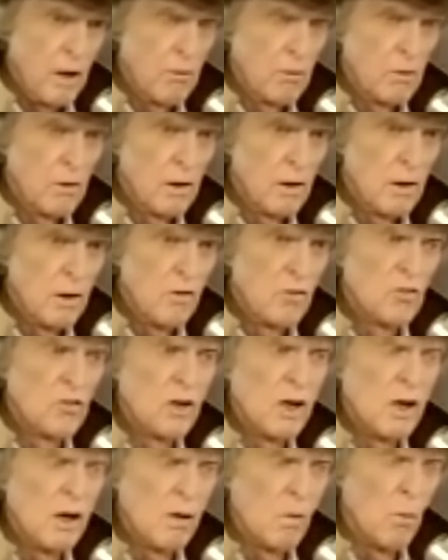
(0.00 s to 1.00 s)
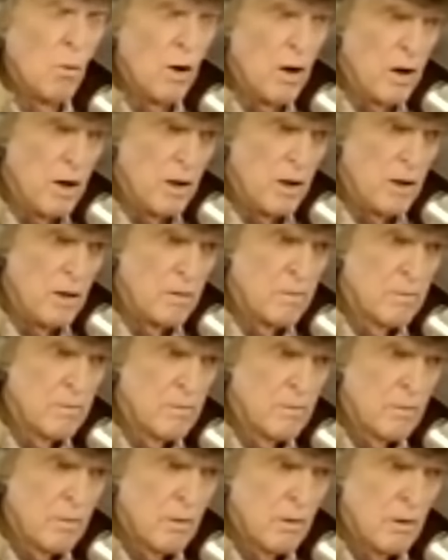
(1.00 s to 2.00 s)
I don't. I didn't see any way,
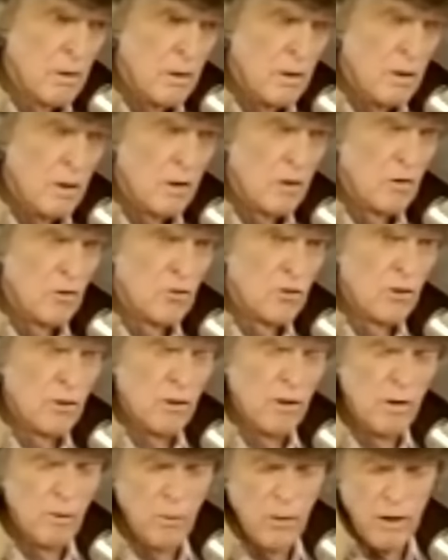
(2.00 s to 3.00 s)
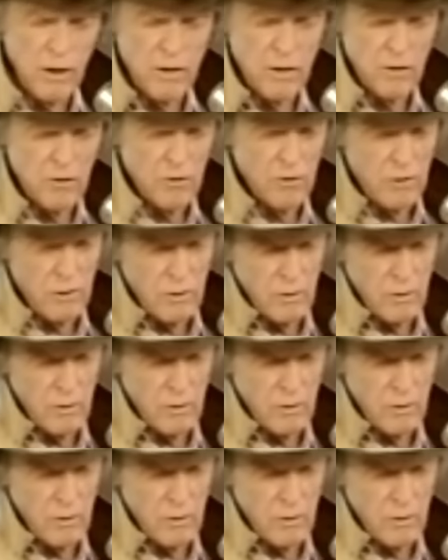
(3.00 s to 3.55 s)
considering the way this